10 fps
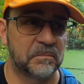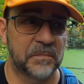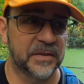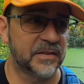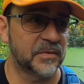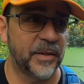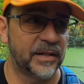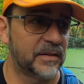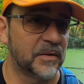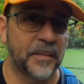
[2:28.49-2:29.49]

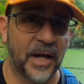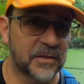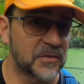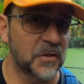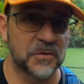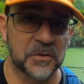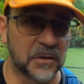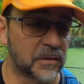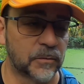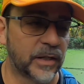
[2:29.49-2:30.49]
participate in their box
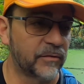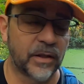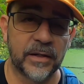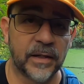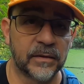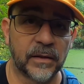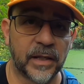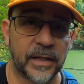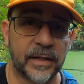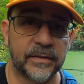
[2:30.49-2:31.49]
social or whatever they did in the
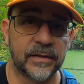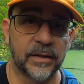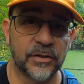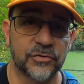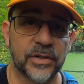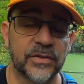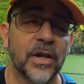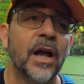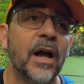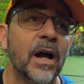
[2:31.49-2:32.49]
late 1800s.
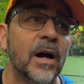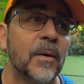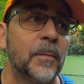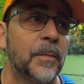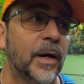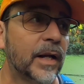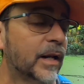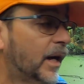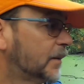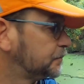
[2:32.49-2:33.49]

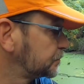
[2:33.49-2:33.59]
But